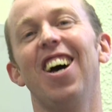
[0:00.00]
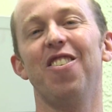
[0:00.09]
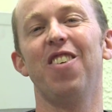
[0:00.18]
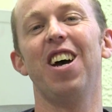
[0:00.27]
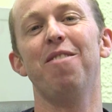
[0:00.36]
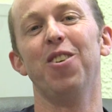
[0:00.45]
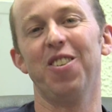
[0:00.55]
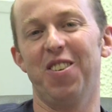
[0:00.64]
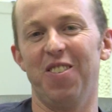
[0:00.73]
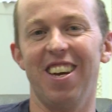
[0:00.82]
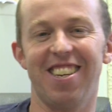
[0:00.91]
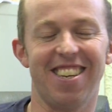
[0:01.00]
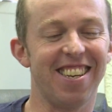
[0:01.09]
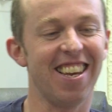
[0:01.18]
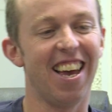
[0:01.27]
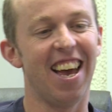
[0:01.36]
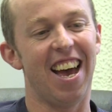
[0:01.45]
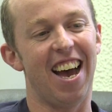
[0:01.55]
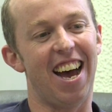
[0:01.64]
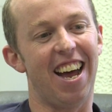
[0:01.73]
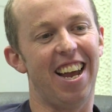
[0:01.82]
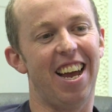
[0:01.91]
of multiverses.
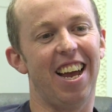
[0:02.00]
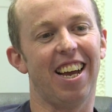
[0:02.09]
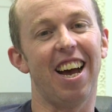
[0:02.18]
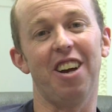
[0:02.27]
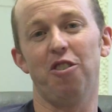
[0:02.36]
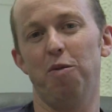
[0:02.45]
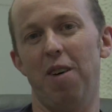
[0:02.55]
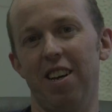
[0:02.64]
And a guy called